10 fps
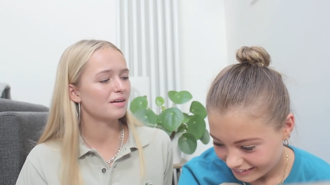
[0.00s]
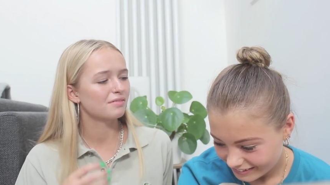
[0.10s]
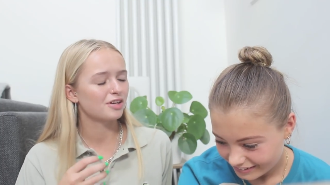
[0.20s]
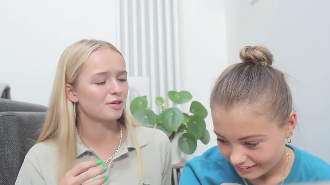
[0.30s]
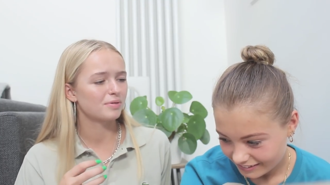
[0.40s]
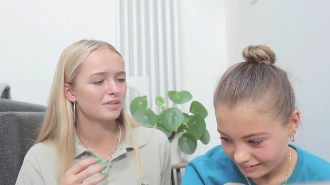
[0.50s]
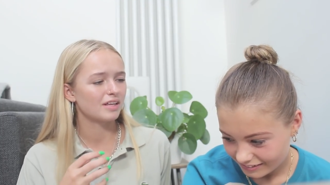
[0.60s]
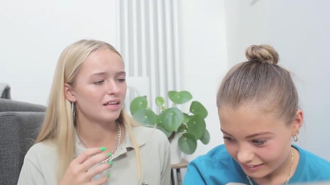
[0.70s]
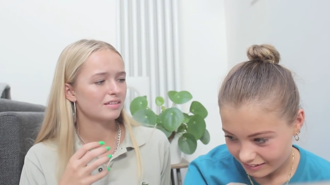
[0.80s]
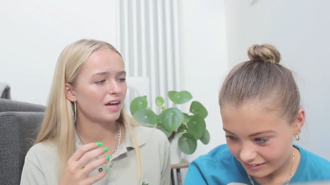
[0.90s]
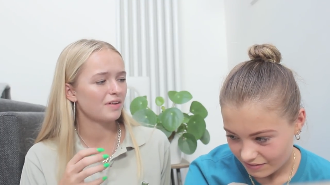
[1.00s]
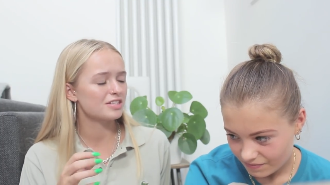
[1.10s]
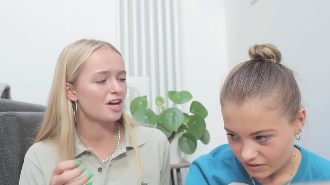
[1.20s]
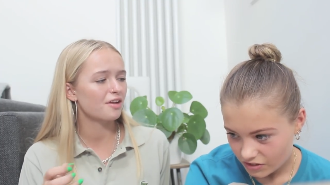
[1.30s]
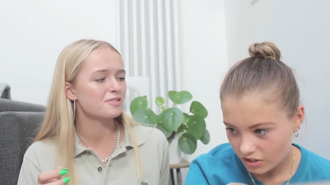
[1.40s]
Speaker 1: mouth open. Like I
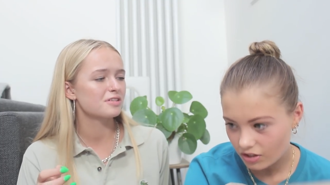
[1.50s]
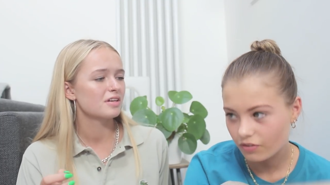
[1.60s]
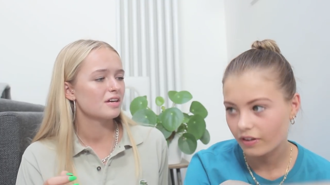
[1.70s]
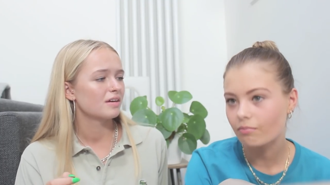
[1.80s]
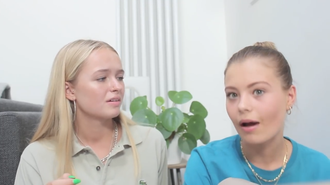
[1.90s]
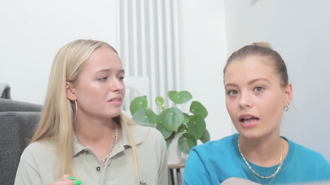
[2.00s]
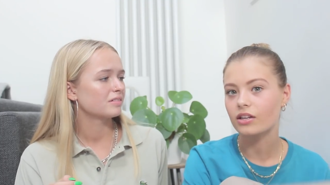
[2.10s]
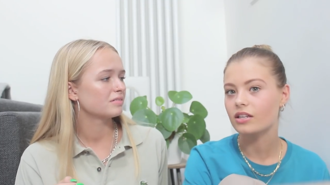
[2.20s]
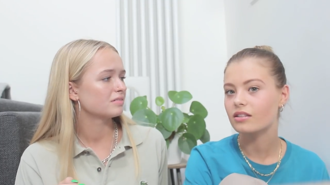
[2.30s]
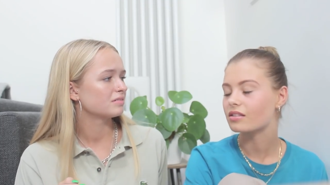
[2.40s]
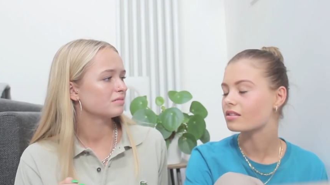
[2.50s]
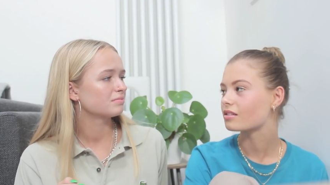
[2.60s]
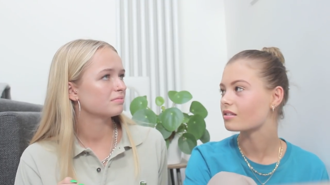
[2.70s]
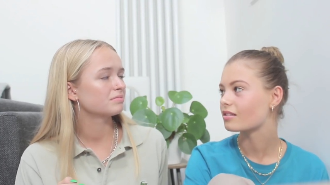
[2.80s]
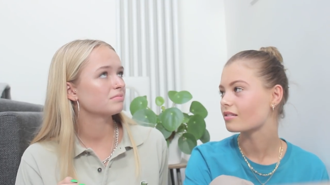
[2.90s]
feel like
Speaker 2: turn off. So you think manners?
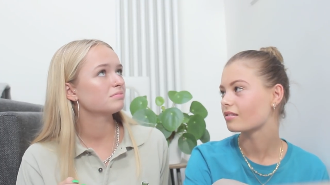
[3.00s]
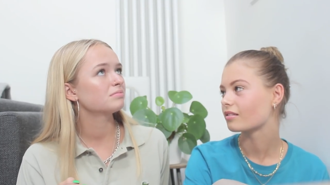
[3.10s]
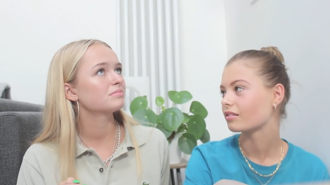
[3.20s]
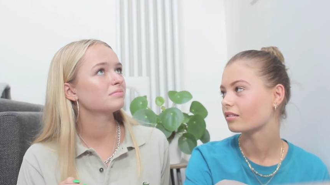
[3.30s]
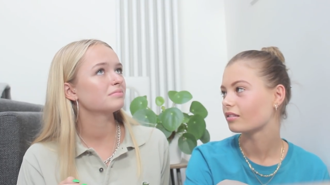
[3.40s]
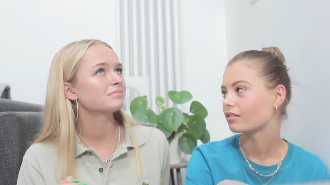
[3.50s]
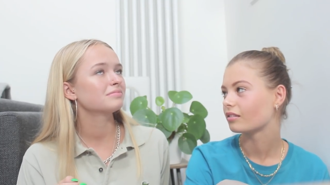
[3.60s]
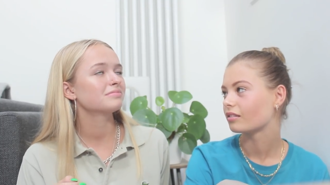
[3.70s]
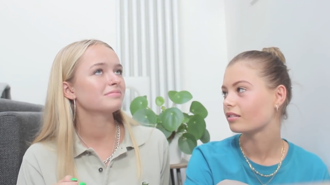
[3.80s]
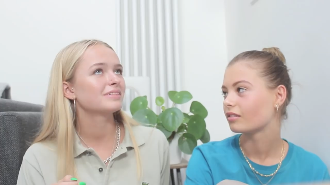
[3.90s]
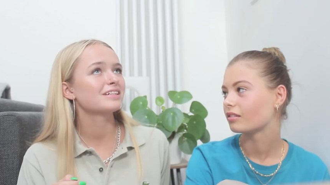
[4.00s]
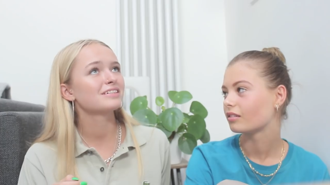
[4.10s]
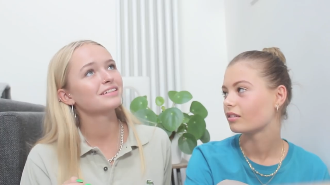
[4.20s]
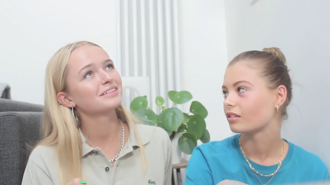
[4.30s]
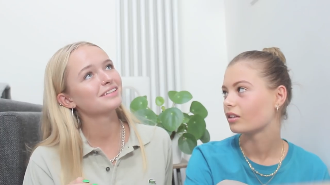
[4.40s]
Speaker 1: Mm,
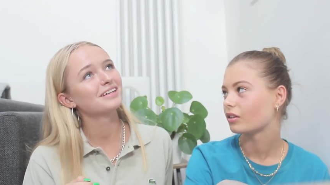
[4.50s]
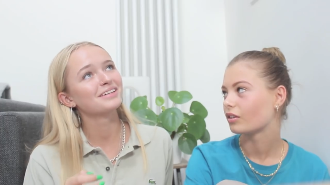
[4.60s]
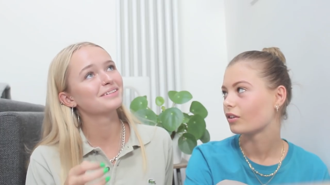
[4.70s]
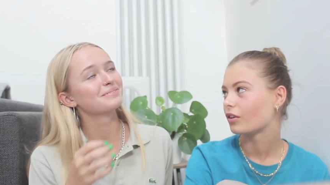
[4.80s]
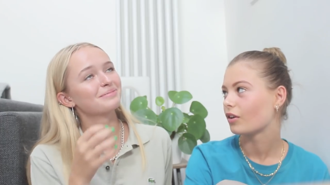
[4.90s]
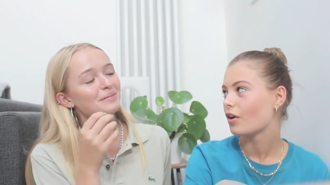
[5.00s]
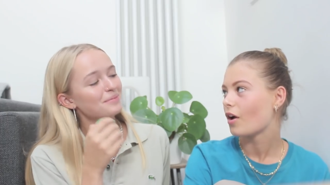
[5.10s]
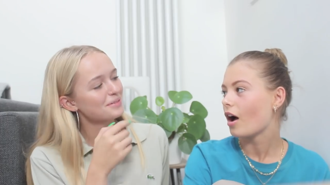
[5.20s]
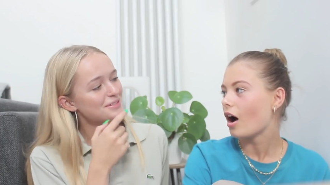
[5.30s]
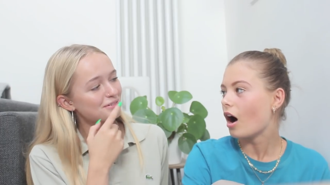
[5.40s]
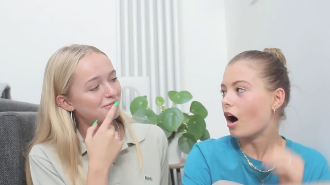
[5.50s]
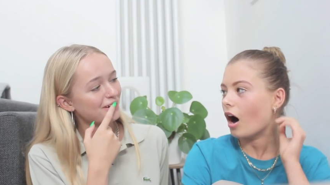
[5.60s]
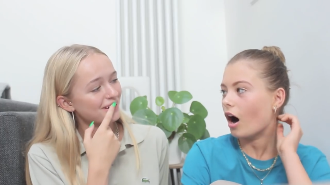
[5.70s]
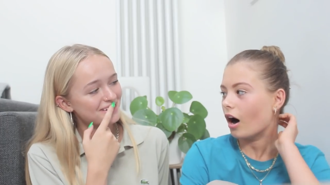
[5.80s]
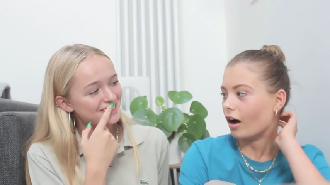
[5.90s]
actually, no. I'm not too
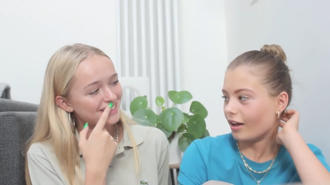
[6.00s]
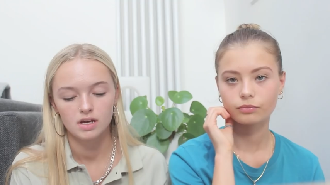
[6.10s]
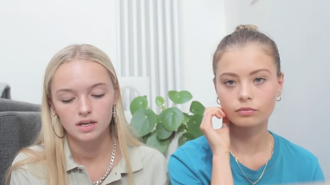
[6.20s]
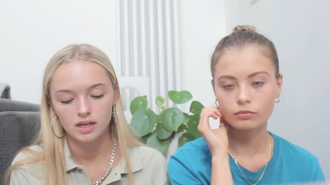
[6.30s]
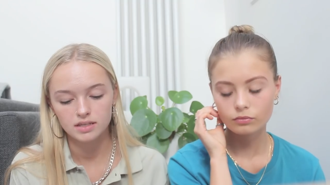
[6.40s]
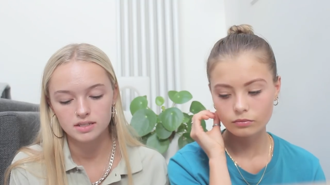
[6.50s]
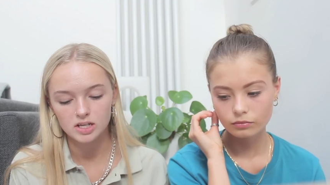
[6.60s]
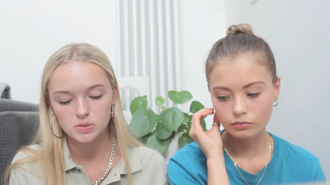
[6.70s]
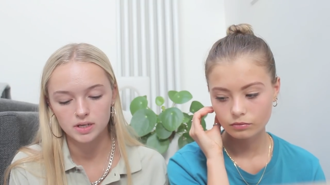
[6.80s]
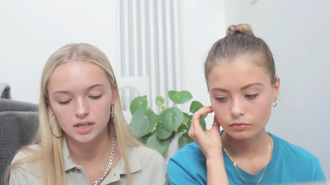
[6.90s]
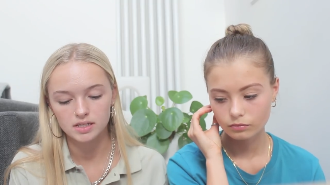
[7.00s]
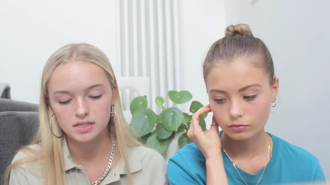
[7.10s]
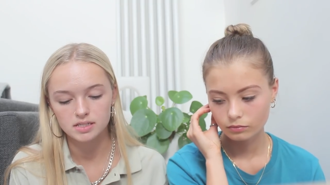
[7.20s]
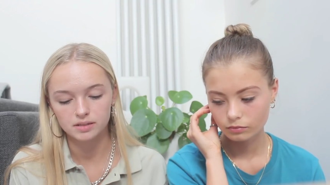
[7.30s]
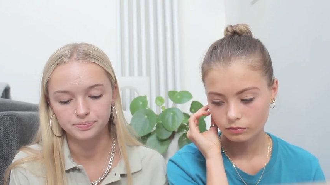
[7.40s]
fast. Okay, so next one
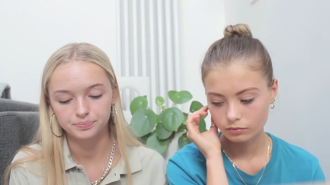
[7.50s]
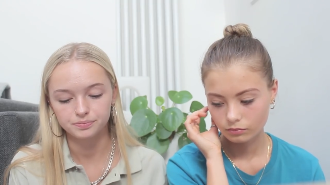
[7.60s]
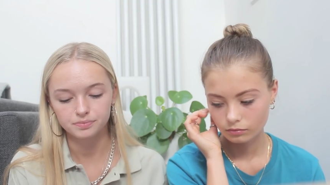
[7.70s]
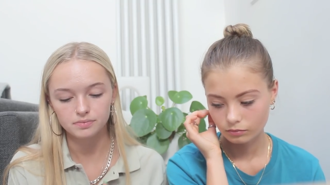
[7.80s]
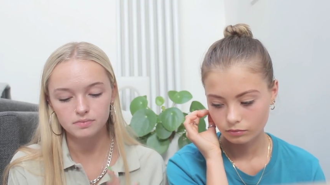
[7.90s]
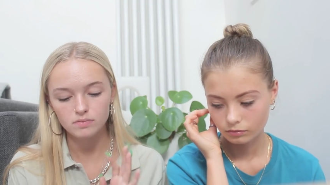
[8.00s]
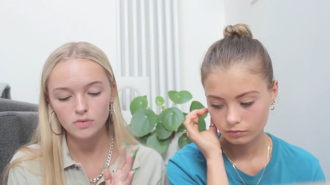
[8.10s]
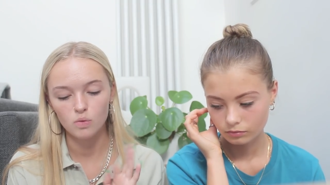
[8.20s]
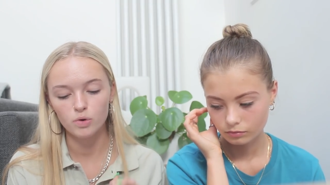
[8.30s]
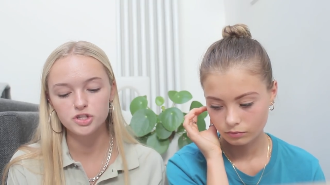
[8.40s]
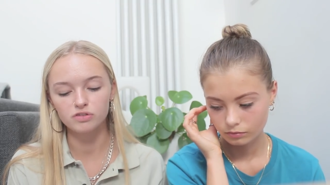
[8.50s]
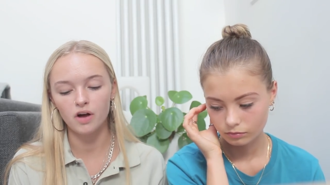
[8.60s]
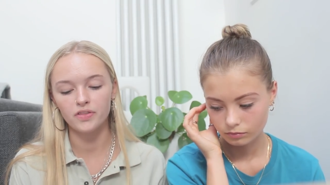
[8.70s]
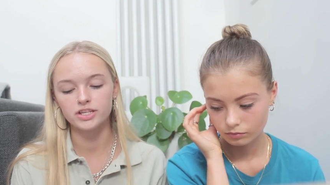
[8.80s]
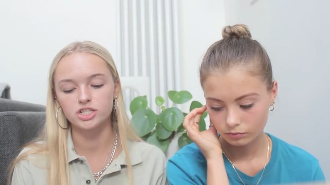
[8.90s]
is: would you
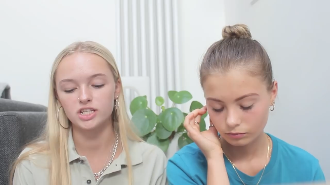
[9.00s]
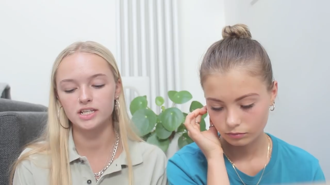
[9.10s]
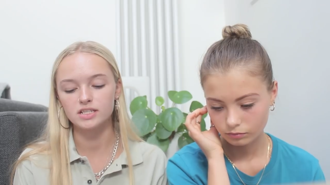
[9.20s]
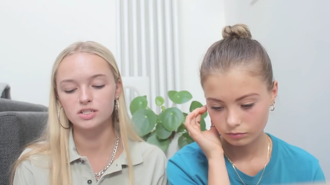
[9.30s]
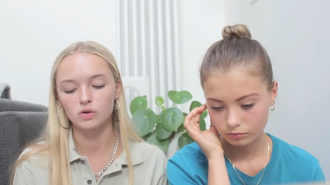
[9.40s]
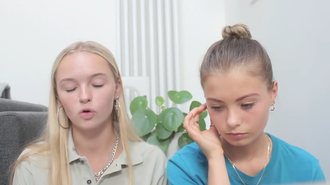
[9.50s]
rather cheat